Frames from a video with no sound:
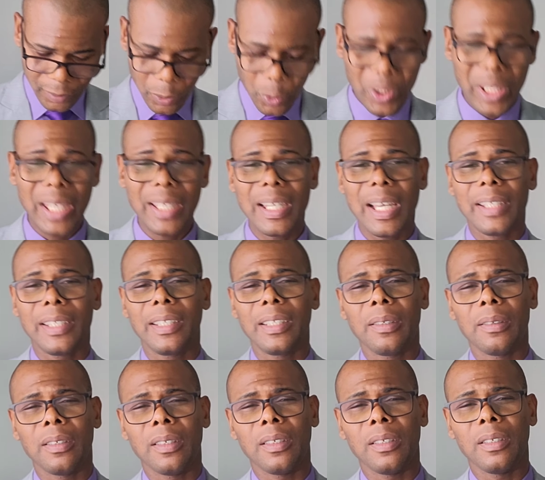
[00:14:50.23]
looking at
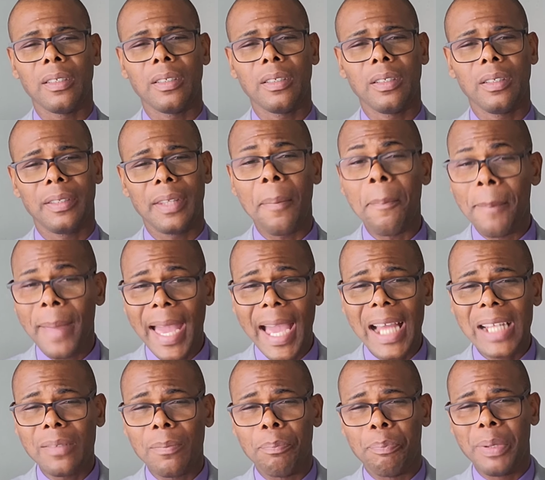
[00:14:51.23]
the, the
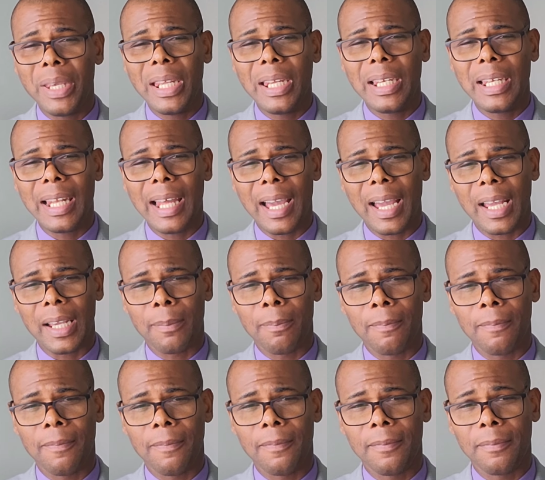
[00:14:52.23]
man Balak,
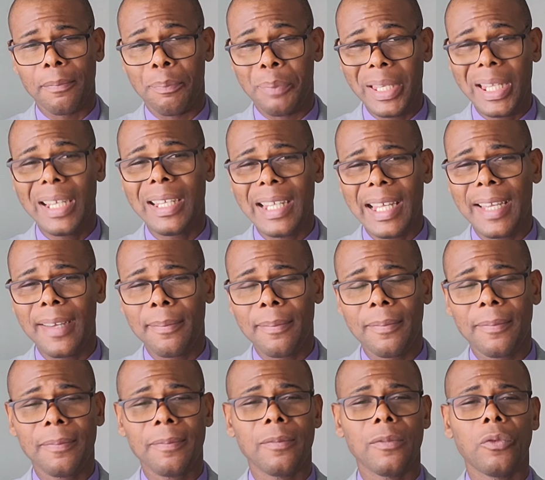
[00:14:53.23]

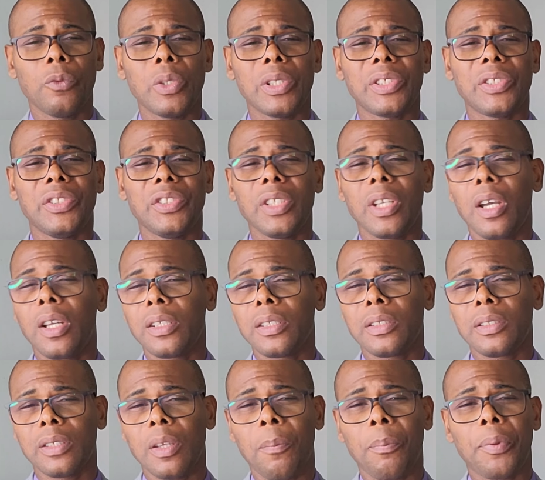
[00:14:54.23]
Balaam was
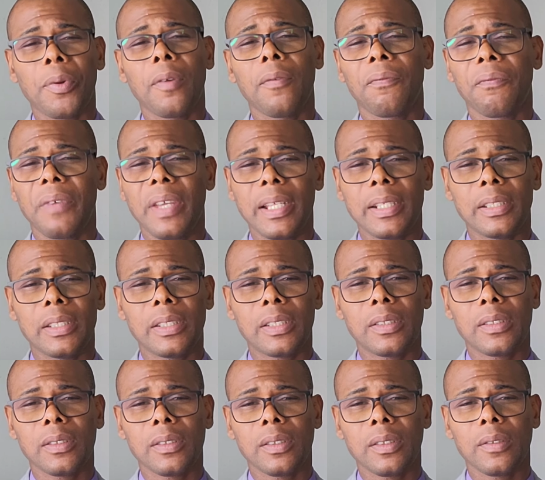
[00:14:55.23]
not a
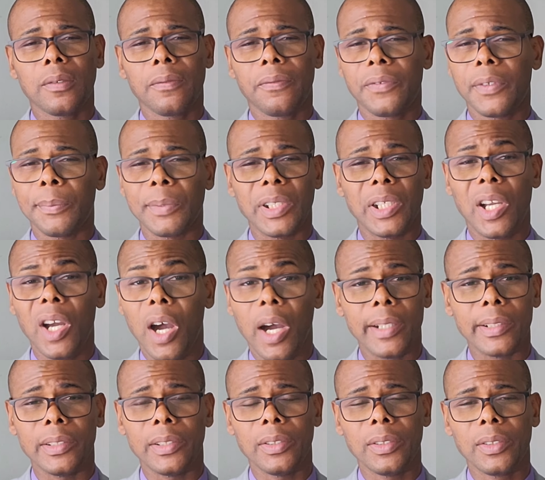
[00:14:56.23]
prophet from
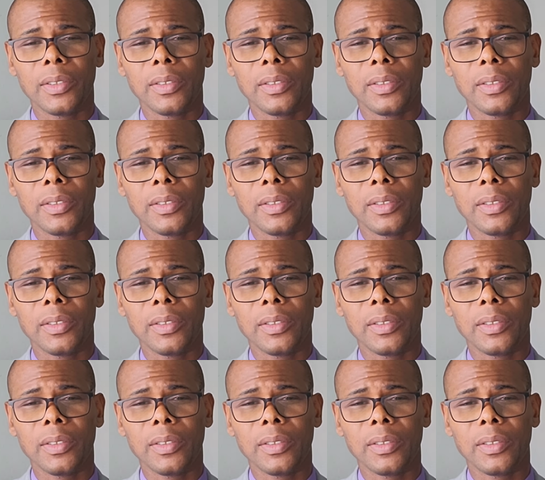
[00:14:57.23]
God.